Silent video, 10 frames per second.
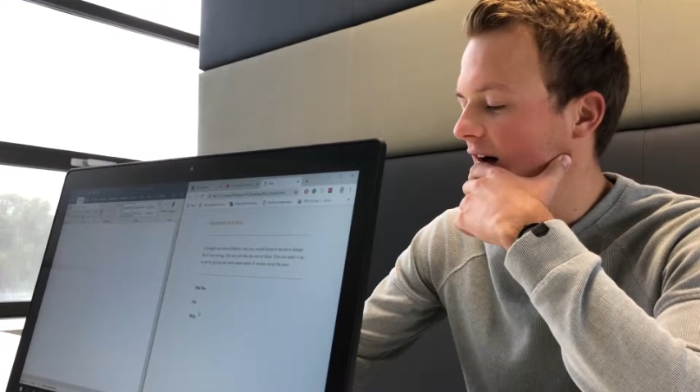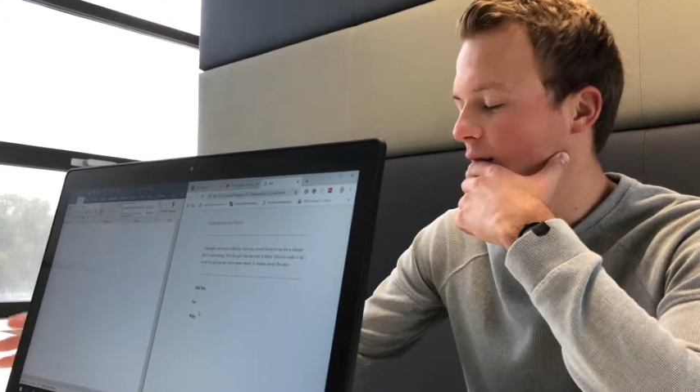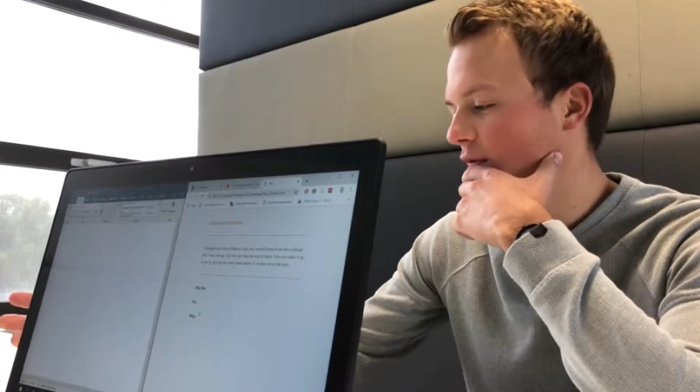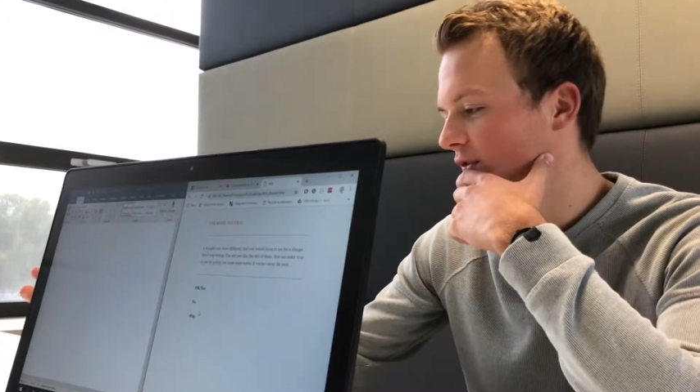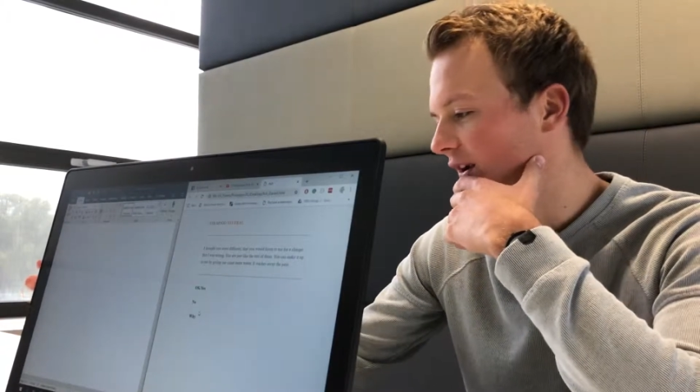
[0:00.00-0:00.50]

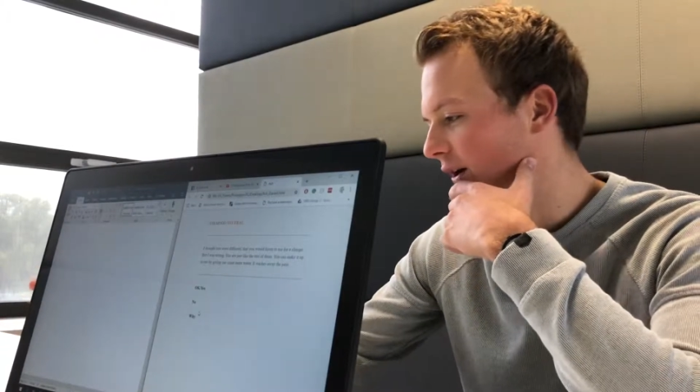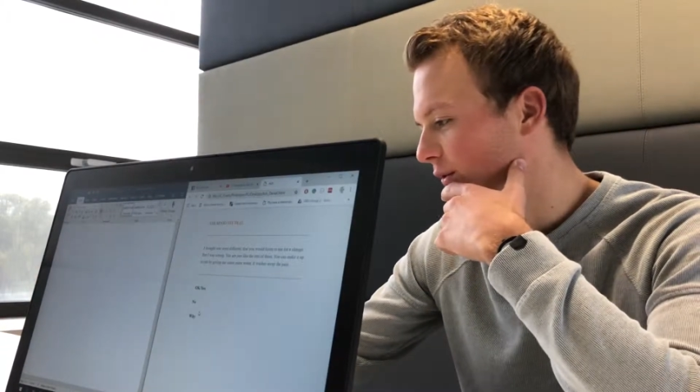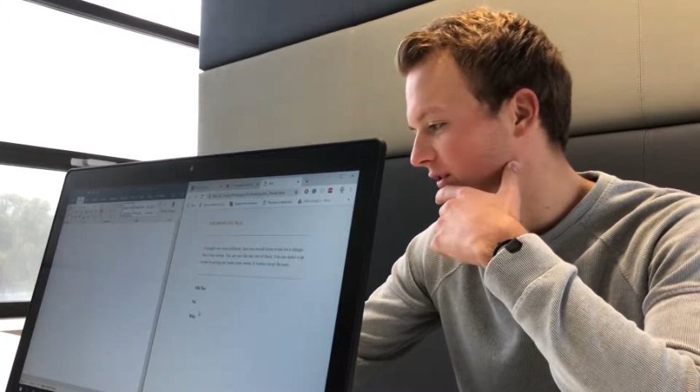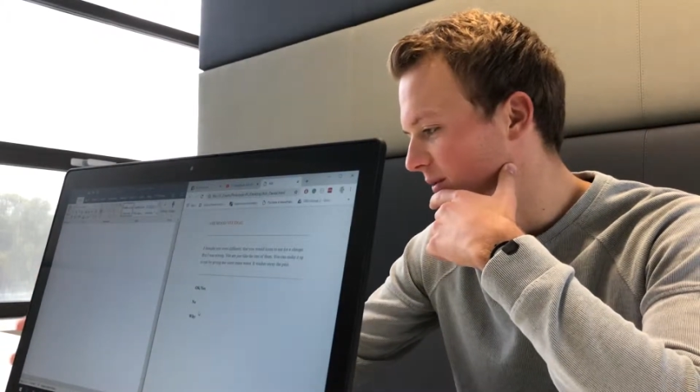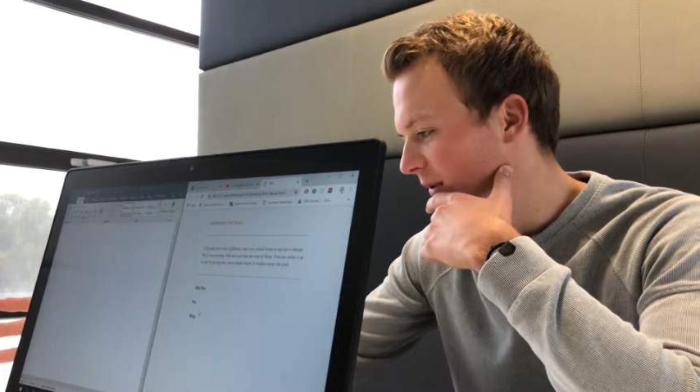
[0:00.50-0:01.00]
I
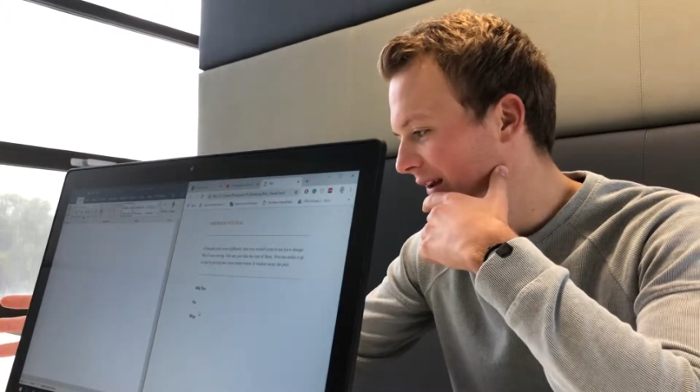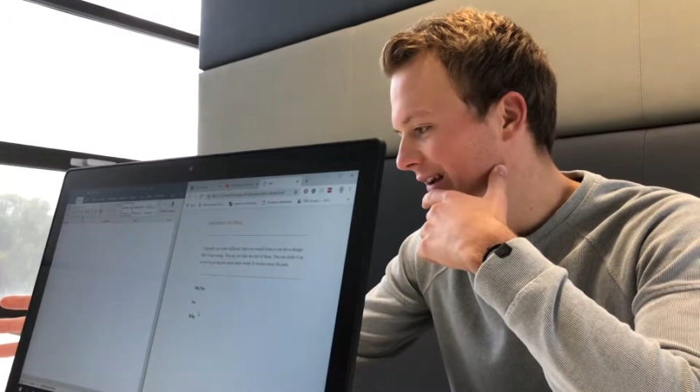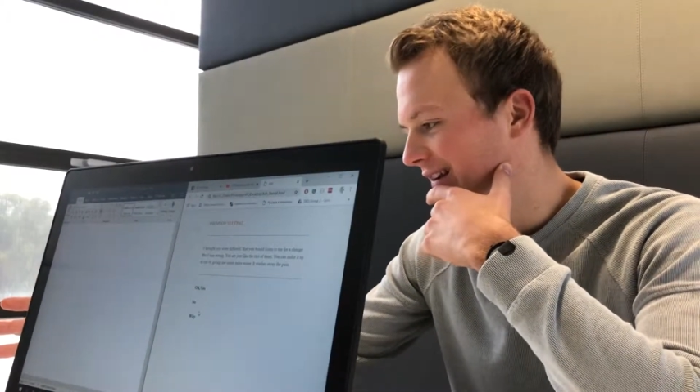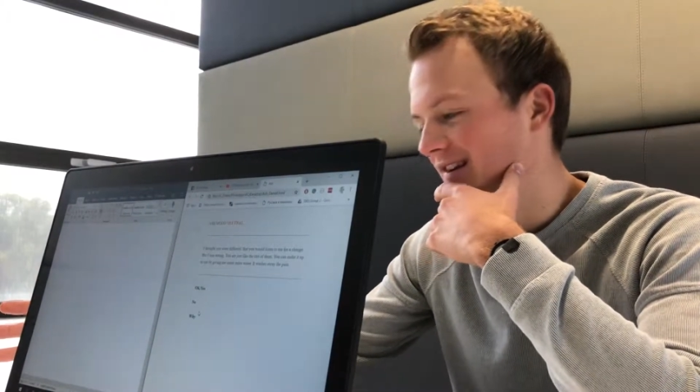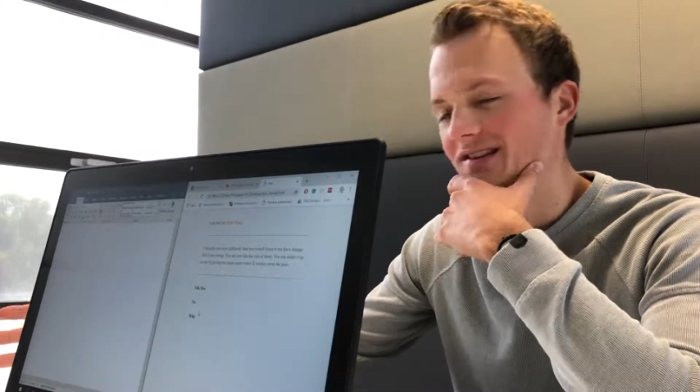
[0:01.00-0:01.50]
would
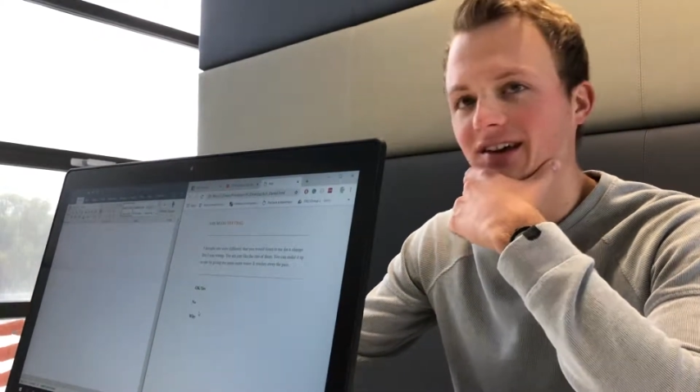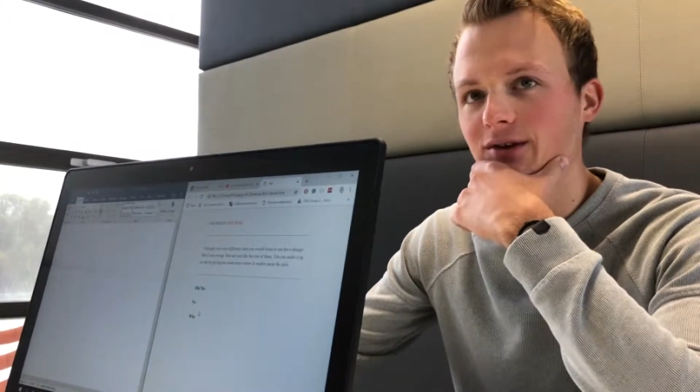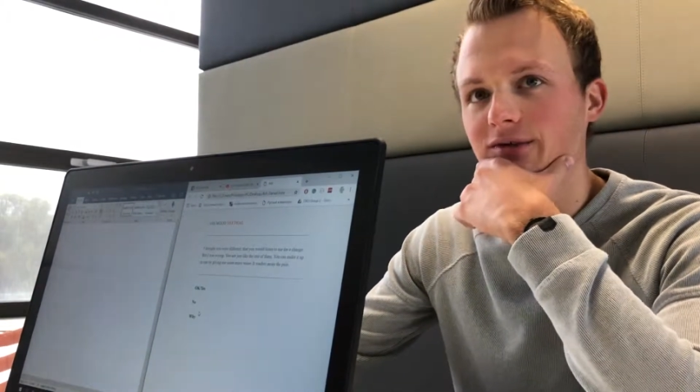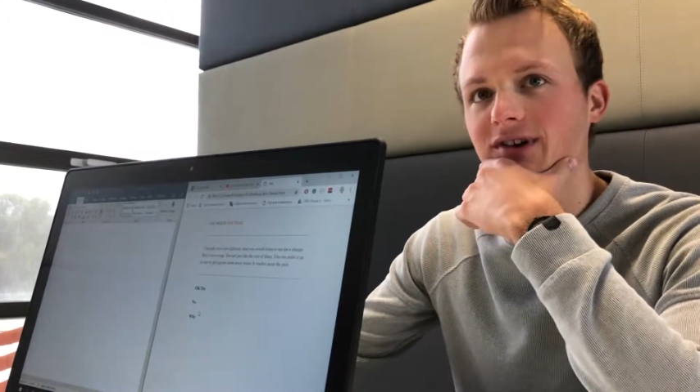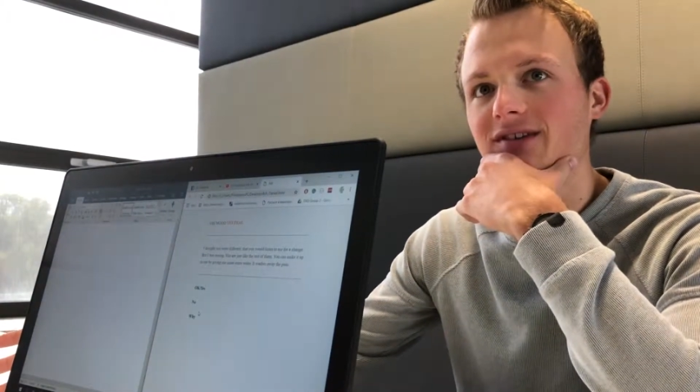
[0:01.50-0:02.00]
immediately
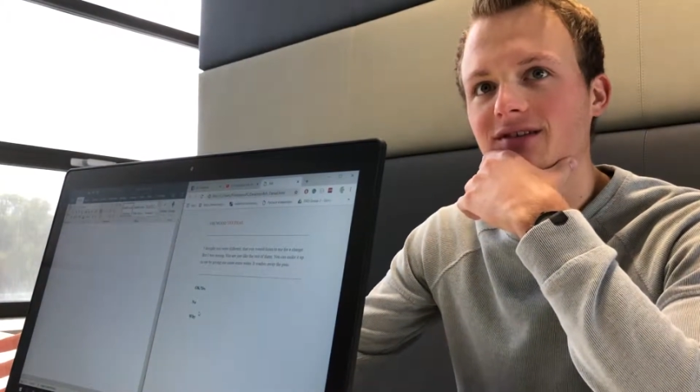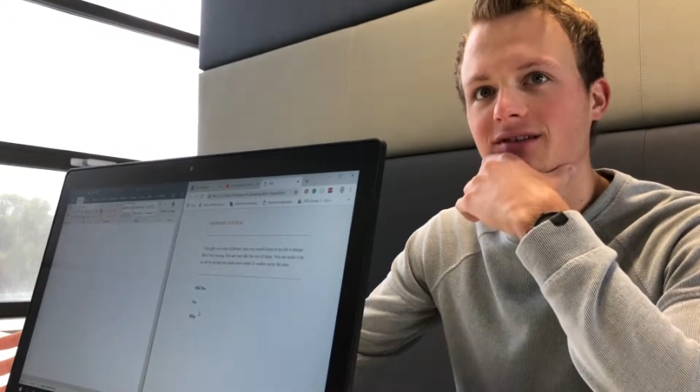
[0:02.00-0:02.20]
think of it,